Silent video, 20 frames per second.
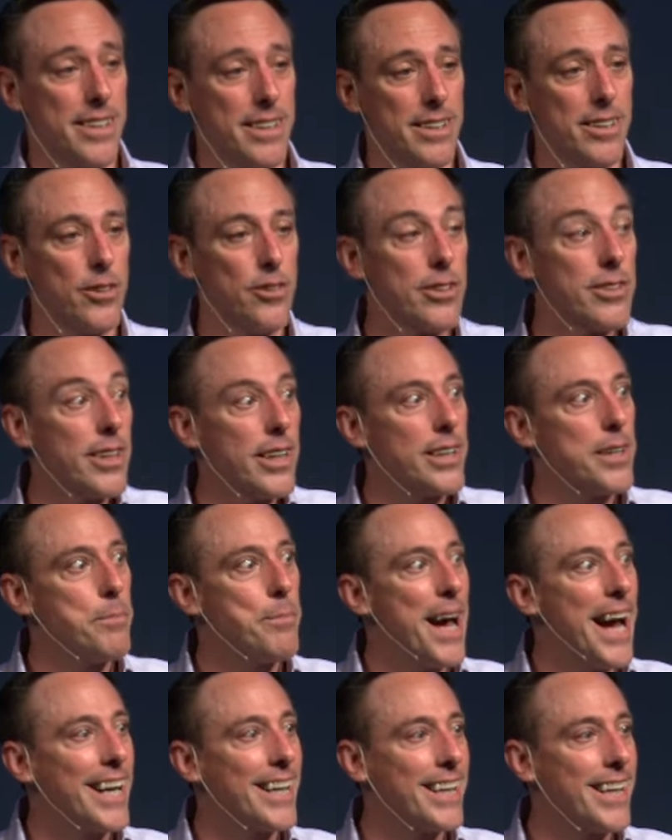You look like the
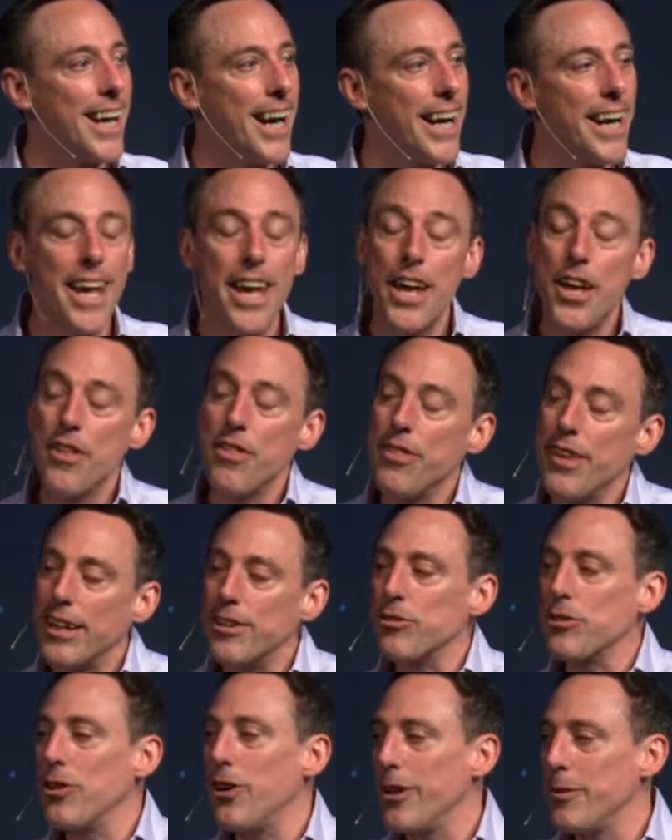bad guy.
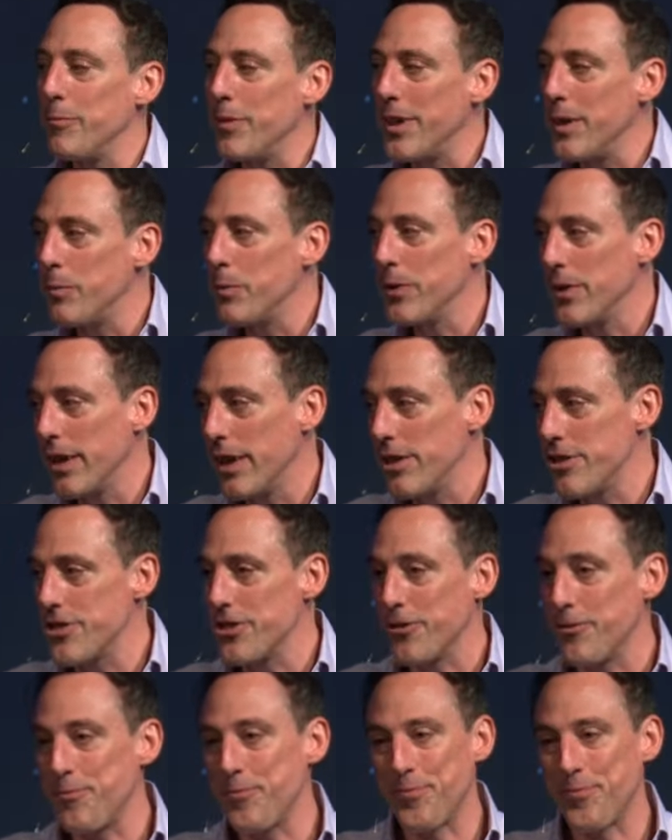That's called manipulation.